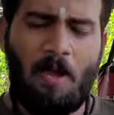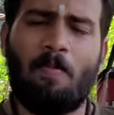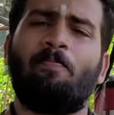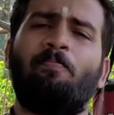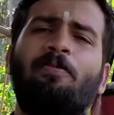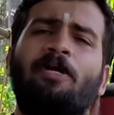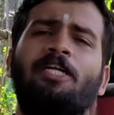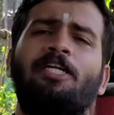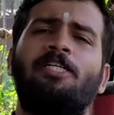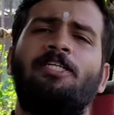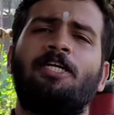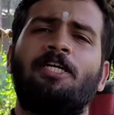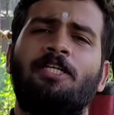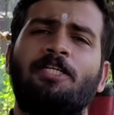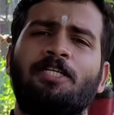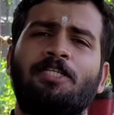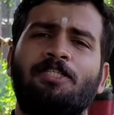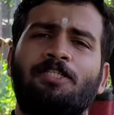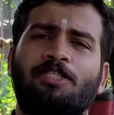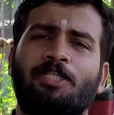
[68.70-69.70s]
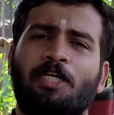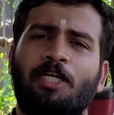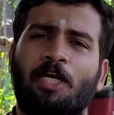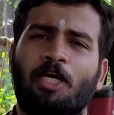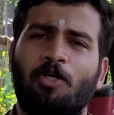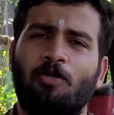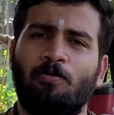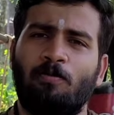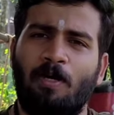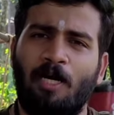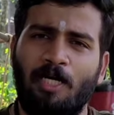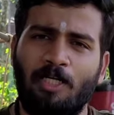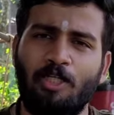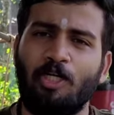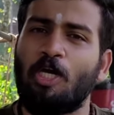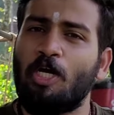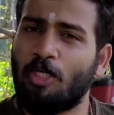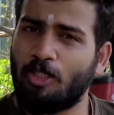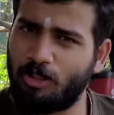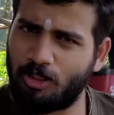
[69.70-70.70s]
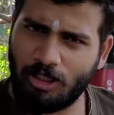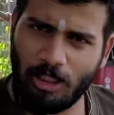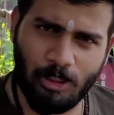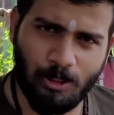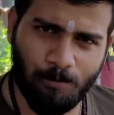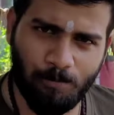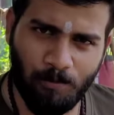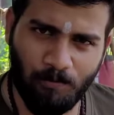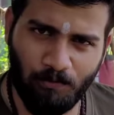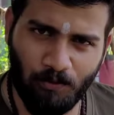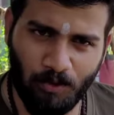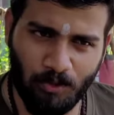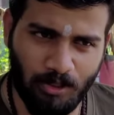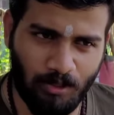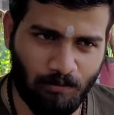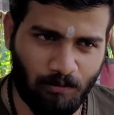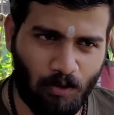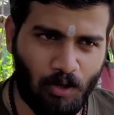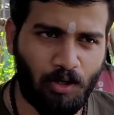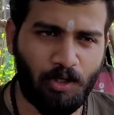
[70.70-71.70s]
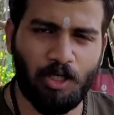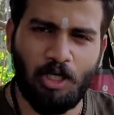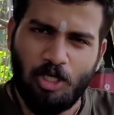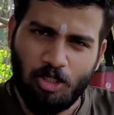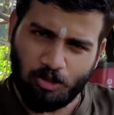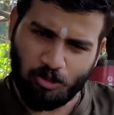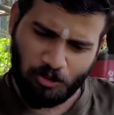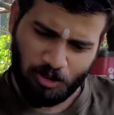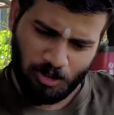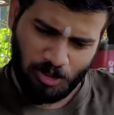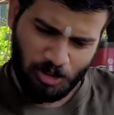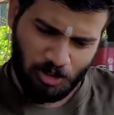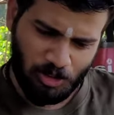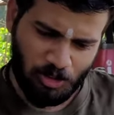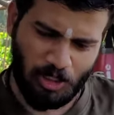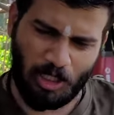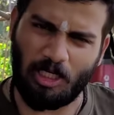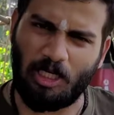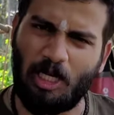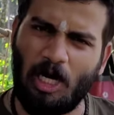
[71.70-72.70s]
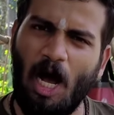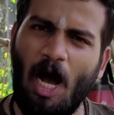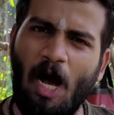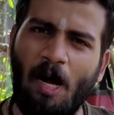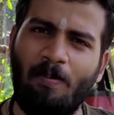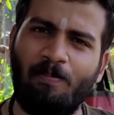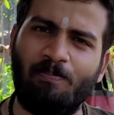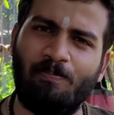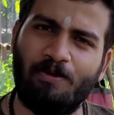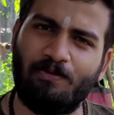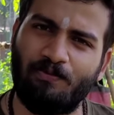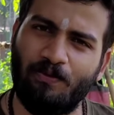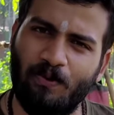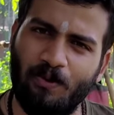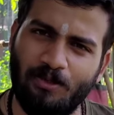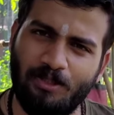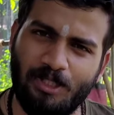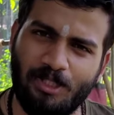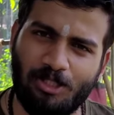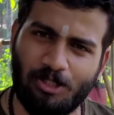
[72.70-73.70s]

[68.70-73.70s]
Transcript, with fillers: Meditating Sri Hanuman just before the war, so this is the calm before the